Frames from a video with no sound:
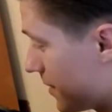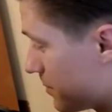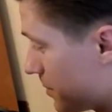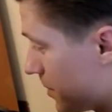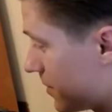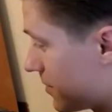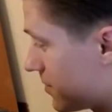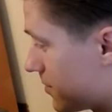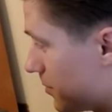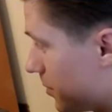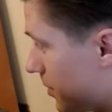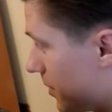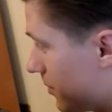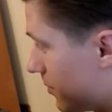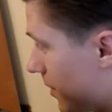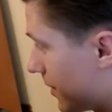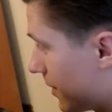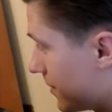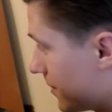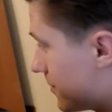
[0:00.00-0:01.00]
to be reckoned
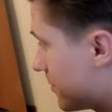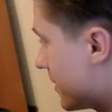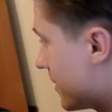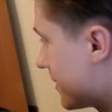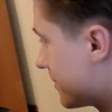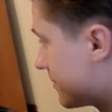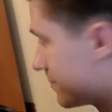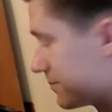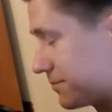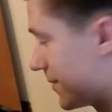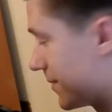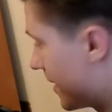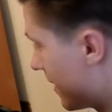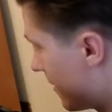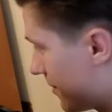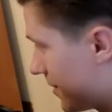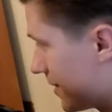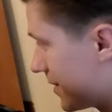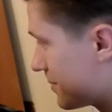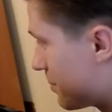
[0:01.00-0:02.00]
with. Yeah, everything's
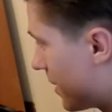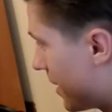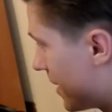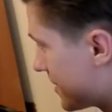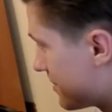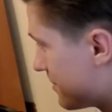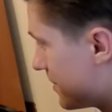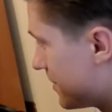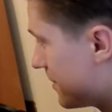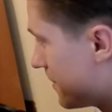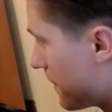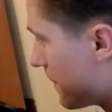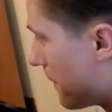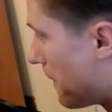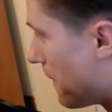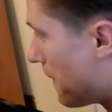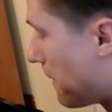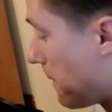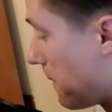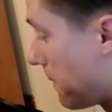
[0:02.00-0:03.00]
possible. Yeah,
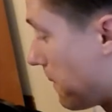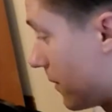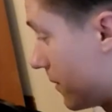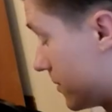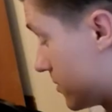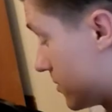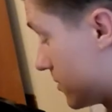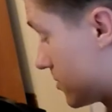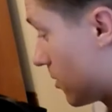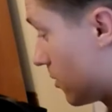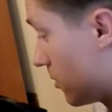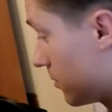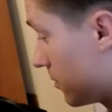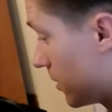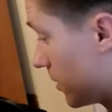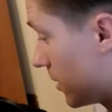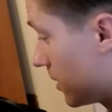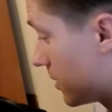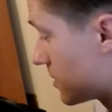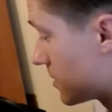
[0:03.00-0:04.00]
yeah. So it's
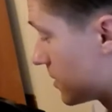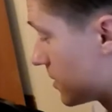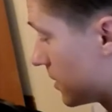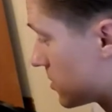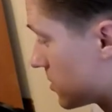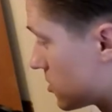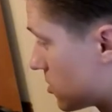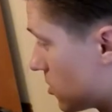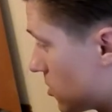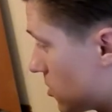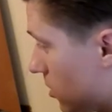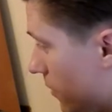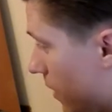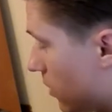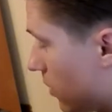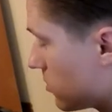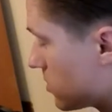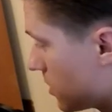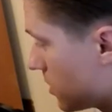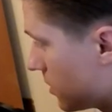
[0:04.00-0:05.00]
it's sort of, I would say,
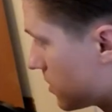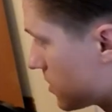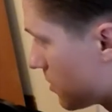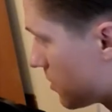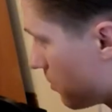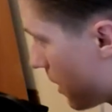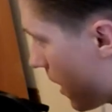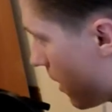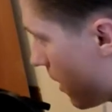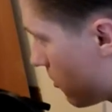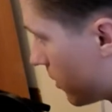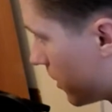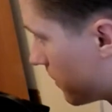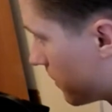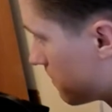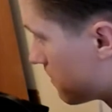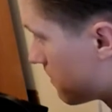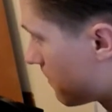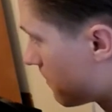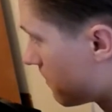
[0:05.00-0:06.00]
it's empowering. The future is
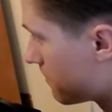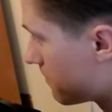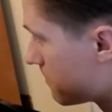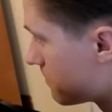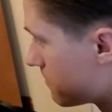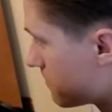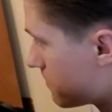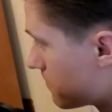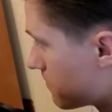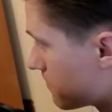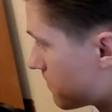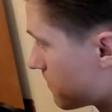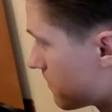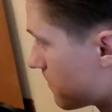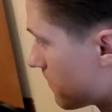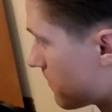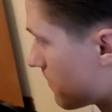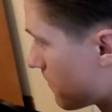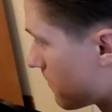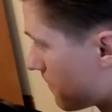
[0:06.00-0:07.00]
wider for
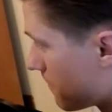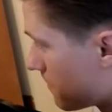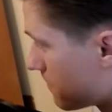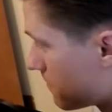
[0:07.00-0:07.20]
it's a